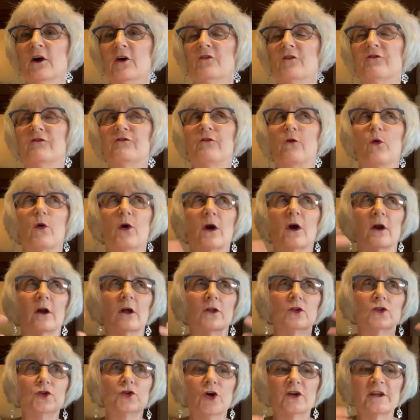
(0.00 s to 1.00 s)
for
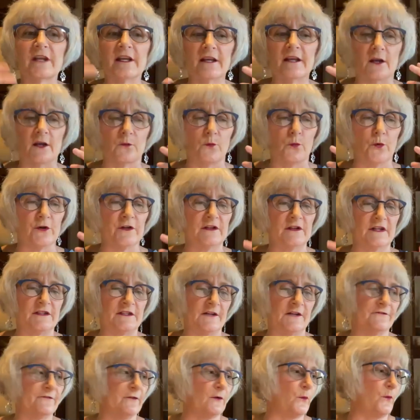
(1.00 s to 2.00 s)
looking at wood in a
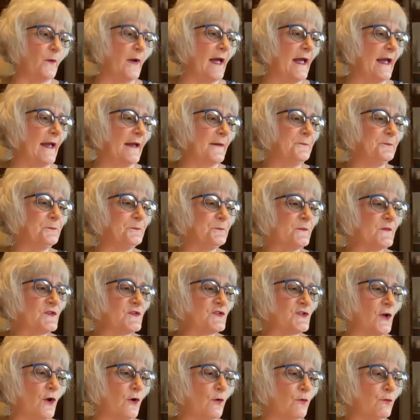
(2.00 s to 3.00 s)
different way.
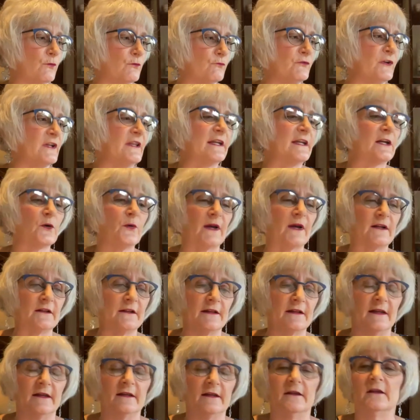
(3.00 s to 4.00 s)
So really
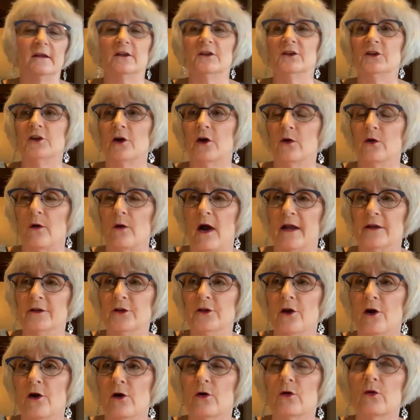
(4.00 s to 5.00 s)
quickly, you know, I
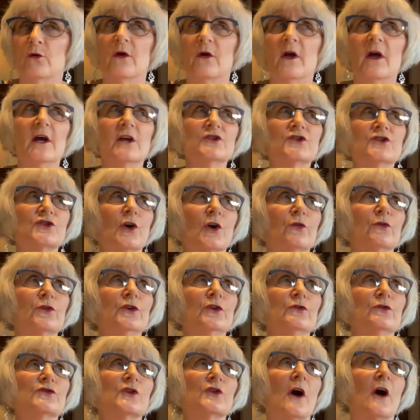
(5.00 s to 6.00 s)
know Joe,
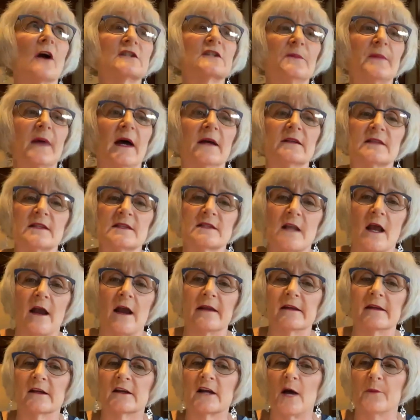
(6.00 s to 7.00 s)
you talked about
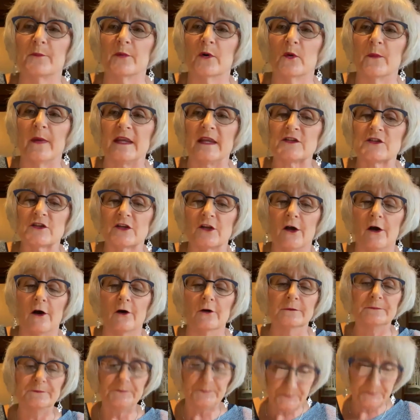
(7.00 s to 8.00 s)
designing a couple of weeks
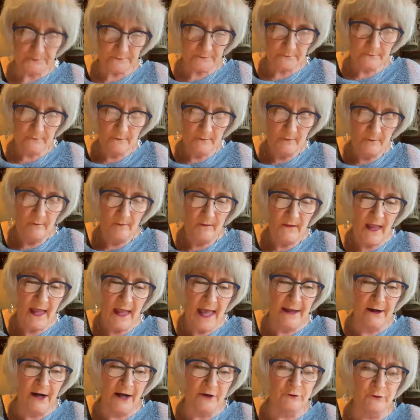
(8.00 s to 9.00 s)
ago,
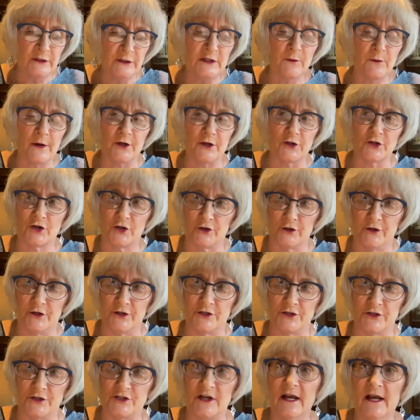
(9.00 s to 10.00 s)
and I really want to
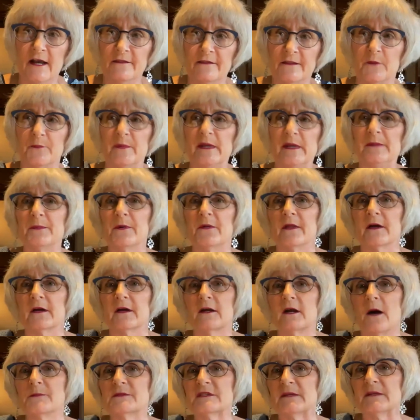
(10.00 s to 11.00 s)
encourage the people that
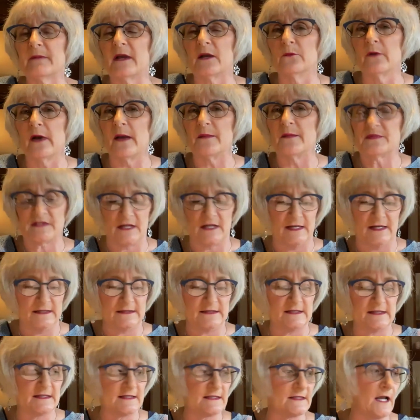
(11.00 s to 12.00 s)
come to my website
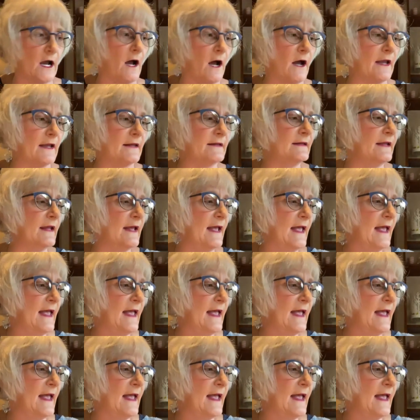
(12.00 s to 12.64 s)
to design.